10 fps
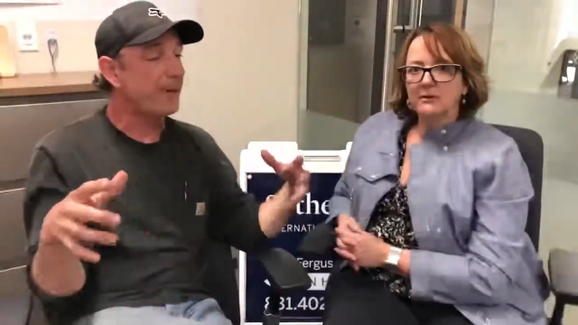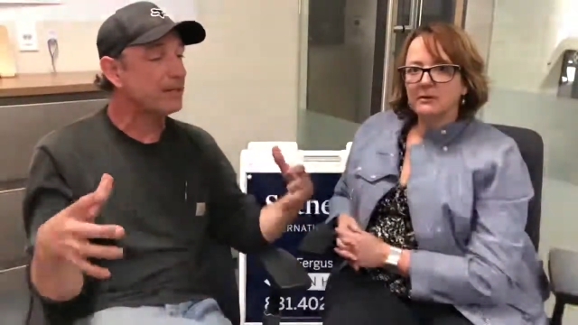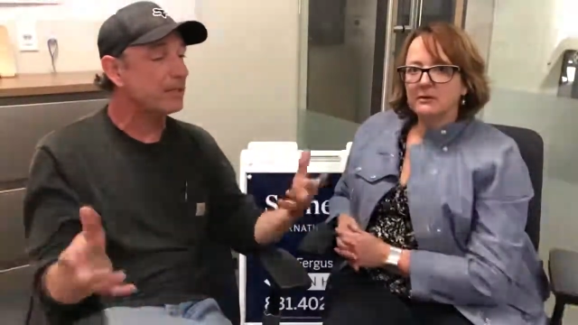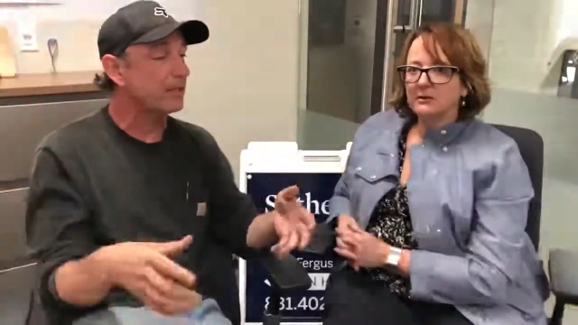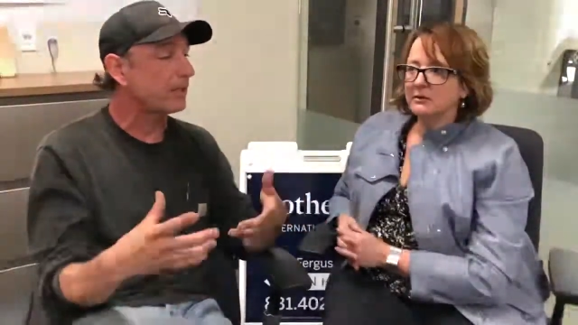
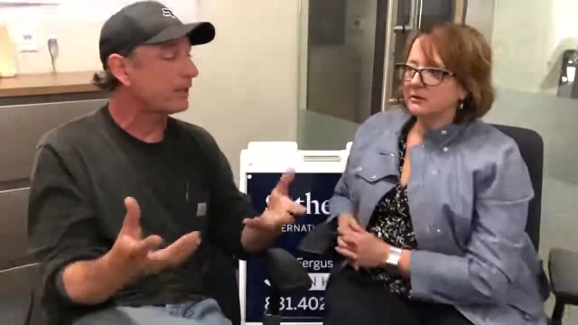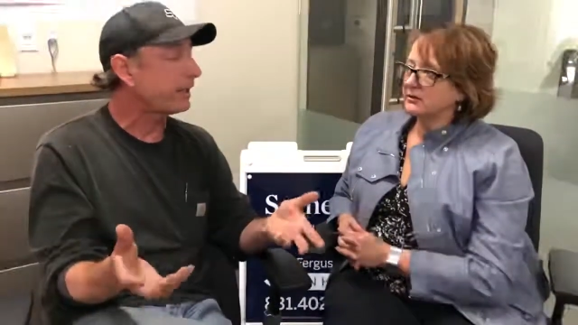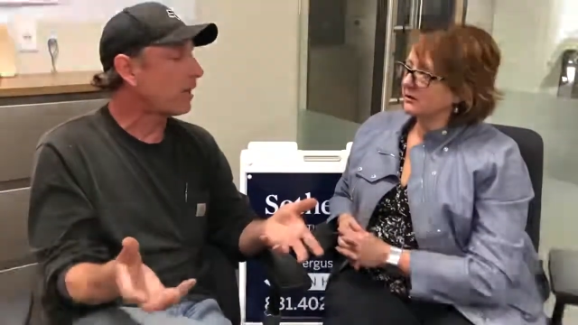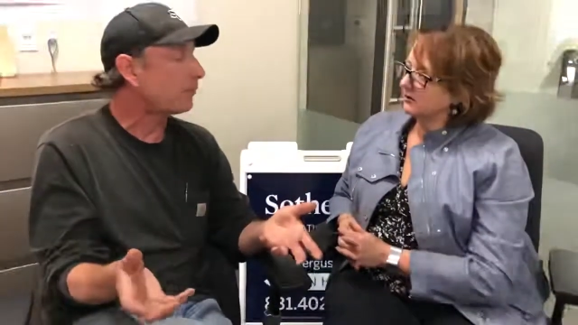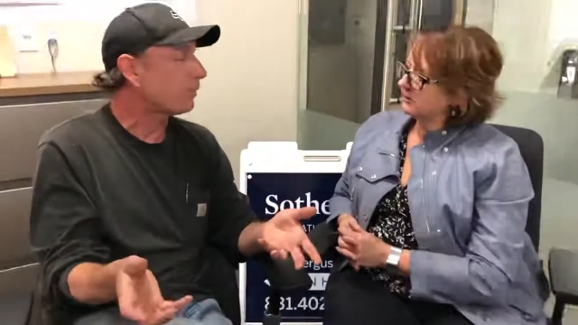Speaker 1: basically clean
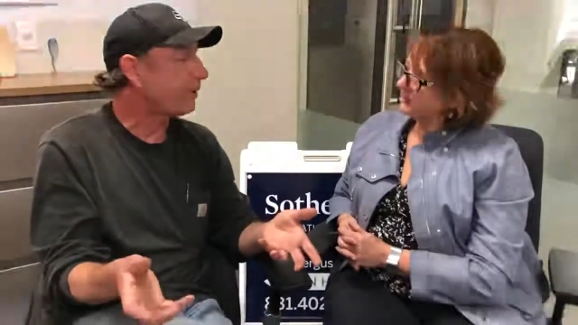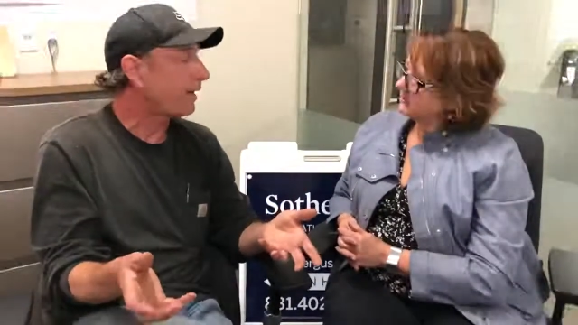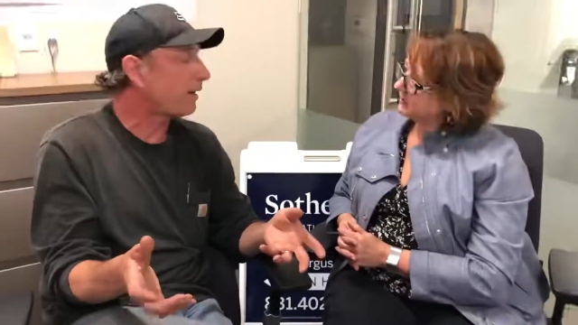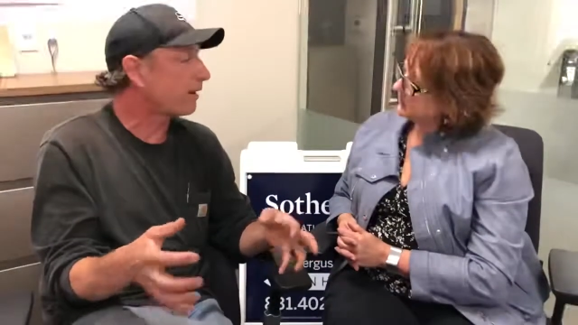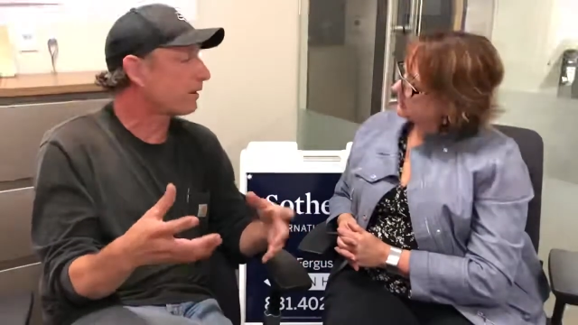up,
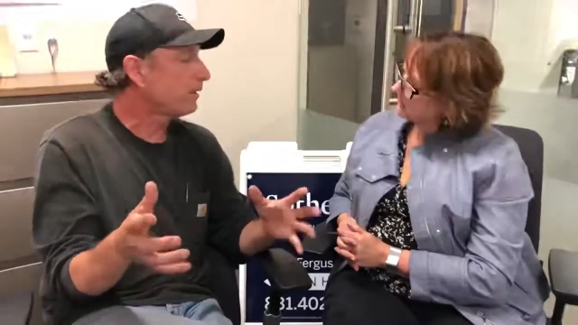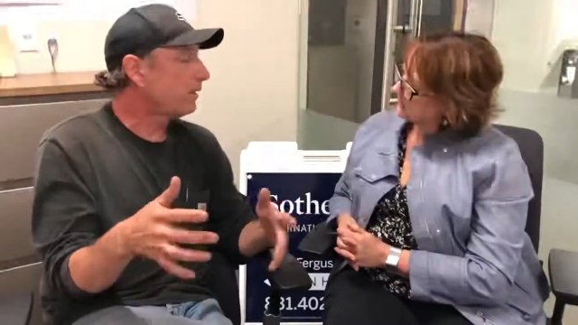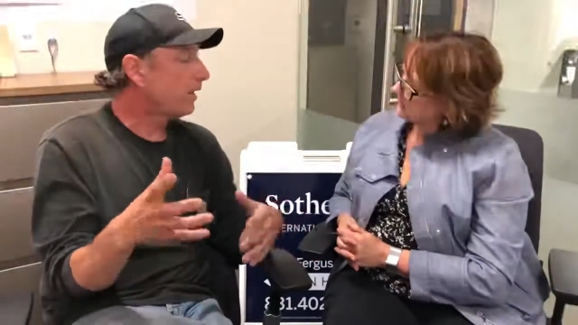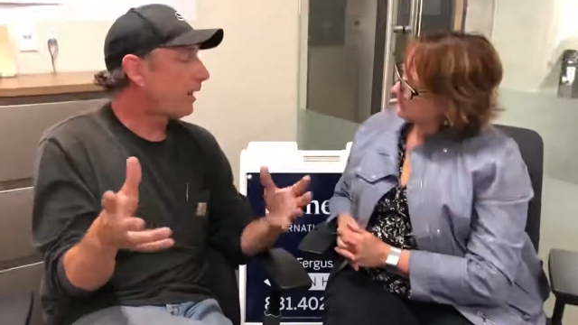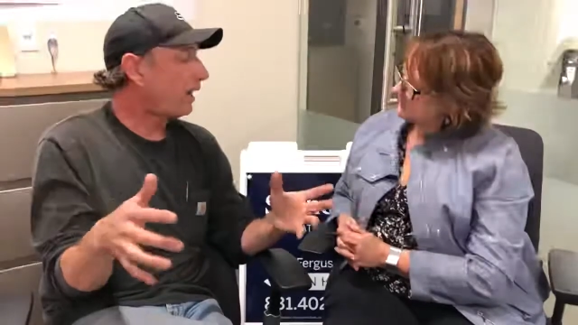repair
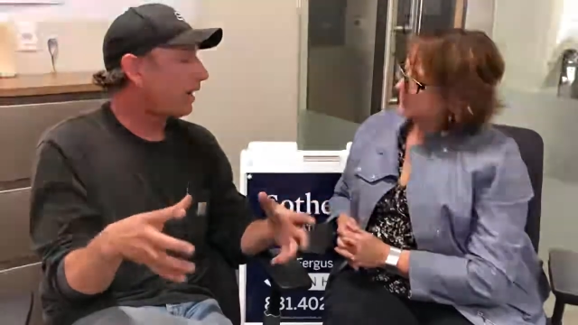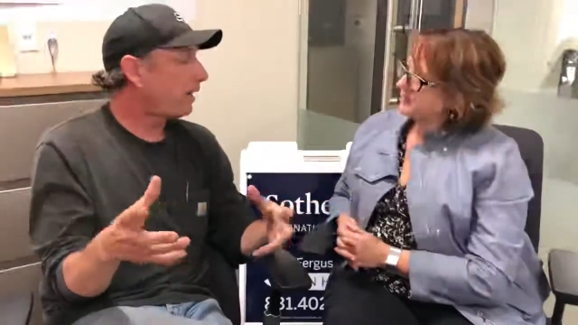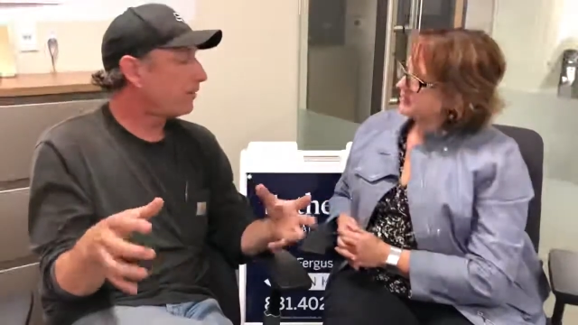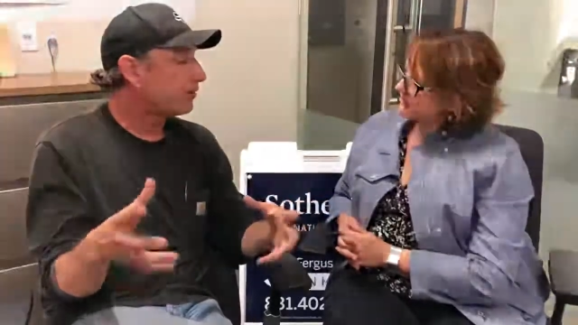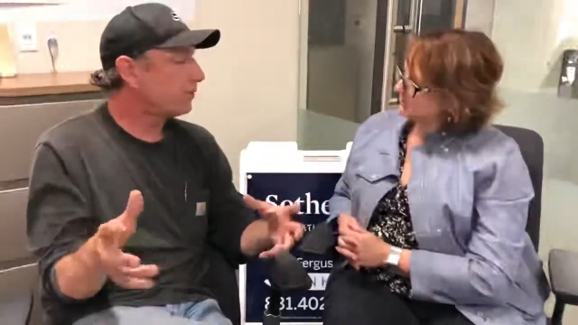
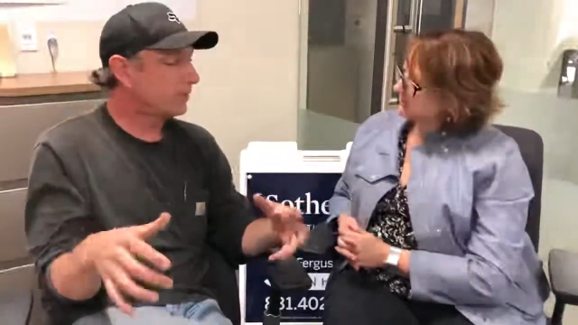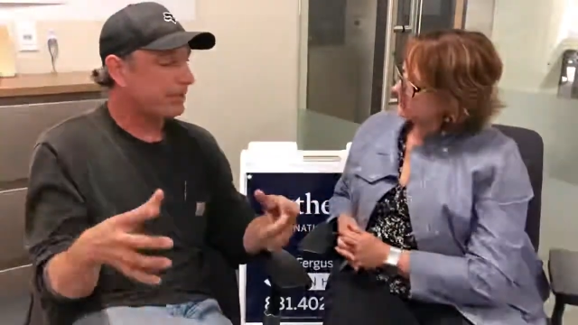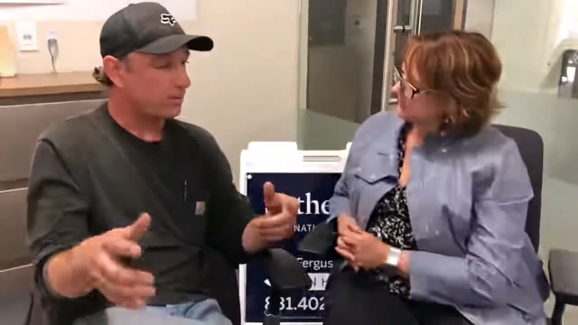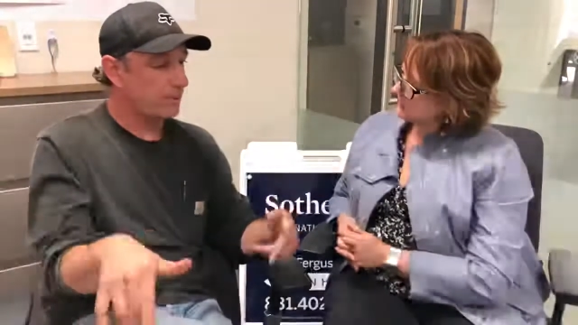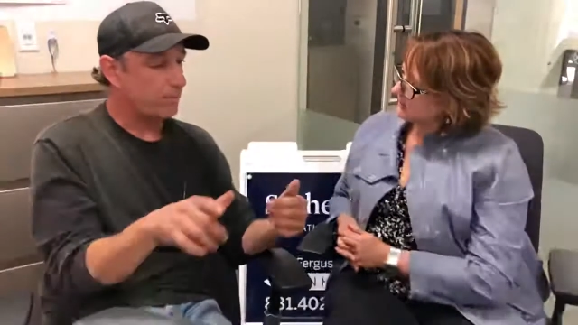units
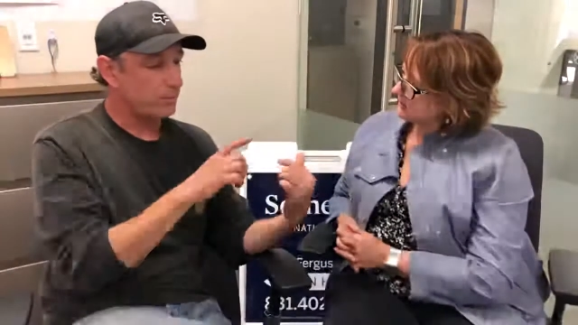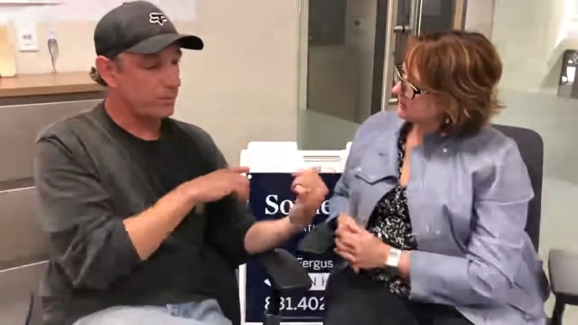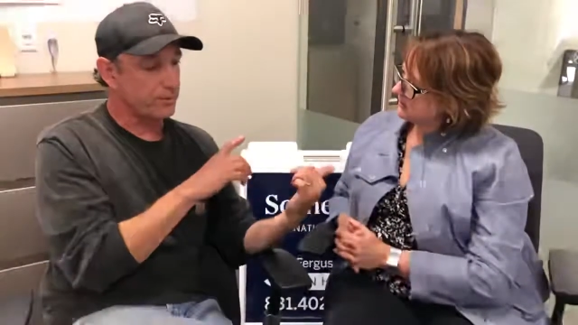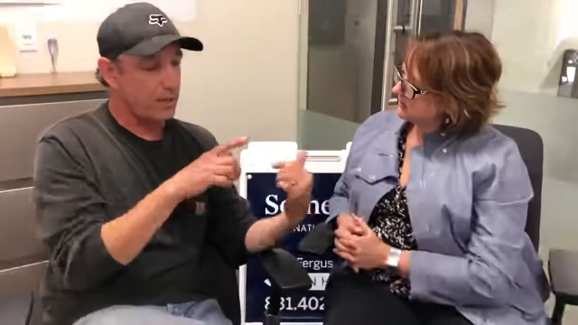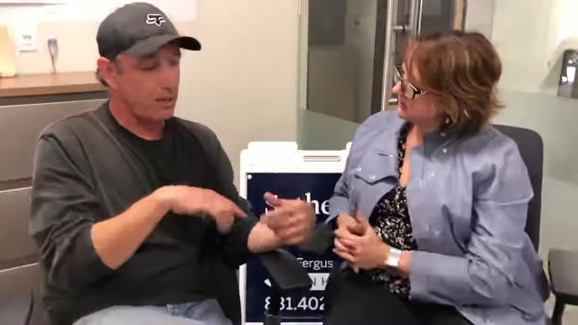as people
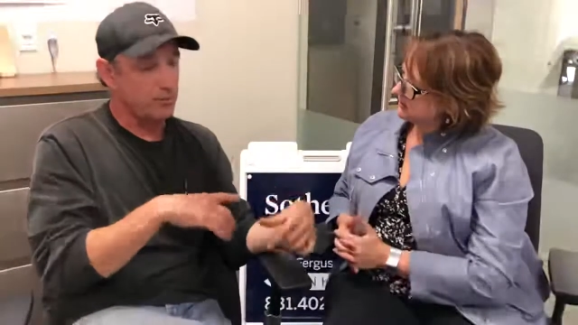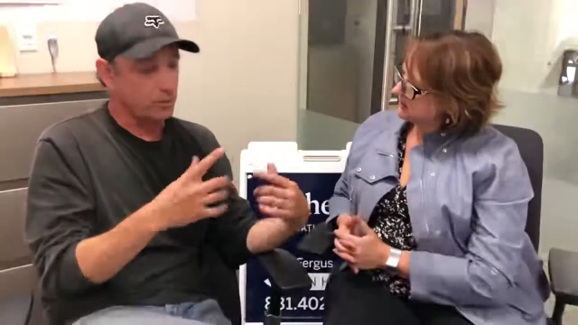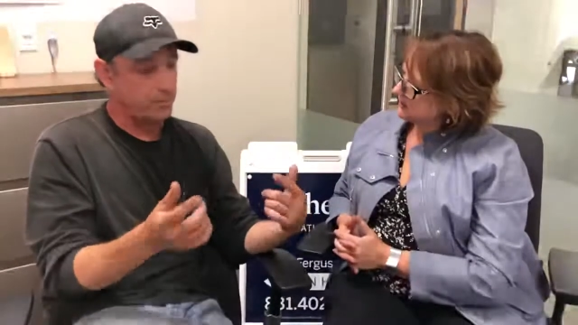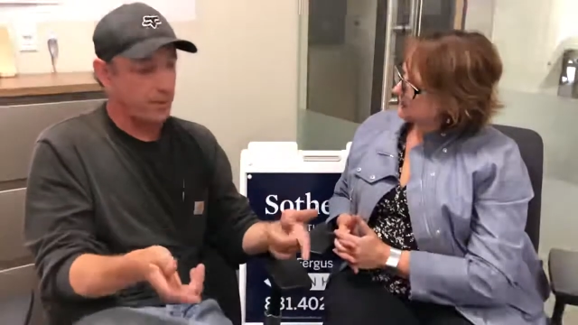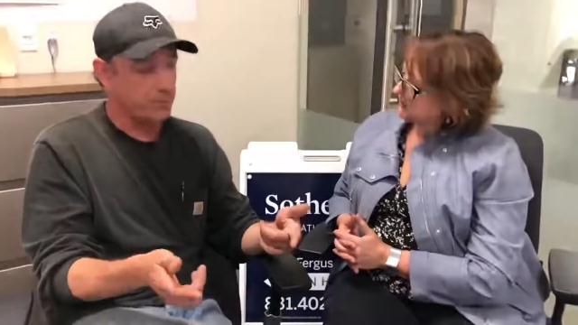moved out
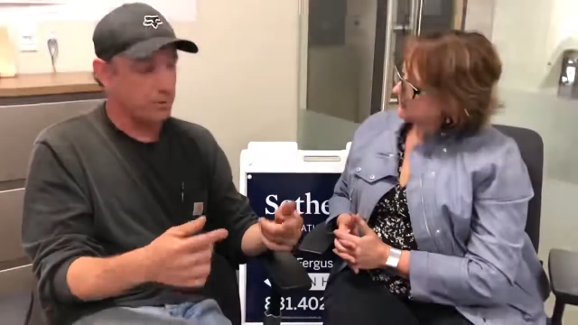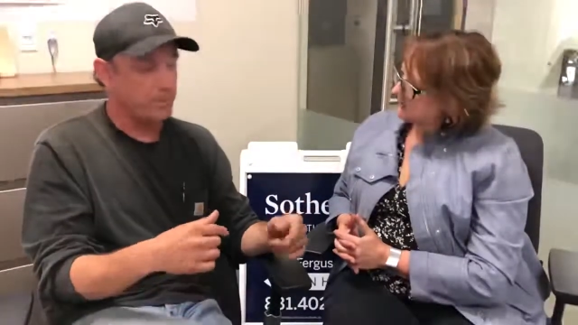and new